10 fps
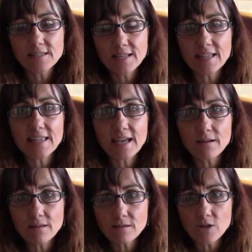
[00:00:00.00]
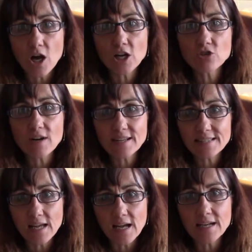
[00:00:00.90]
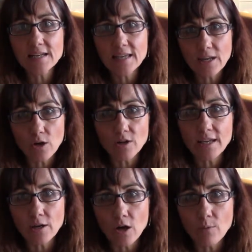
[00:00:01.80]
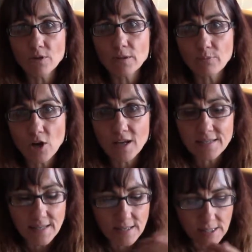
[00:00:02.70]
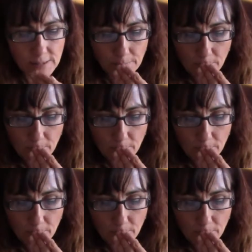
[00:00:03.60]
to get that contract signed and get on with the process.